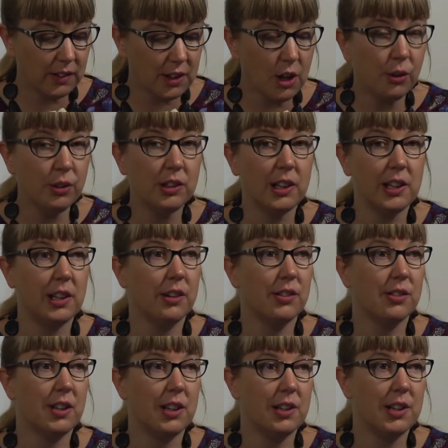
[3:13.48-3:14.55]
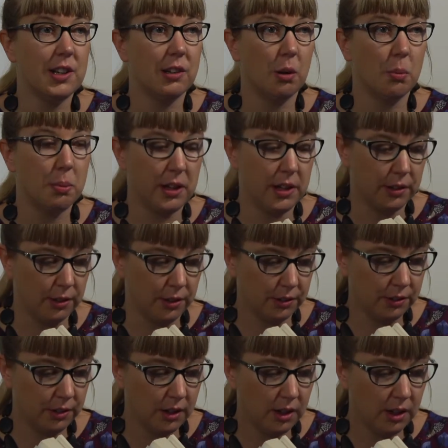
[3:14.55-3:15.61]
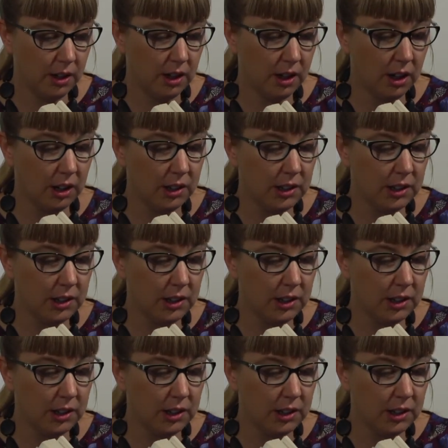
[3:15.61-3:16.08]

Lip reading: the only list India appeared on, a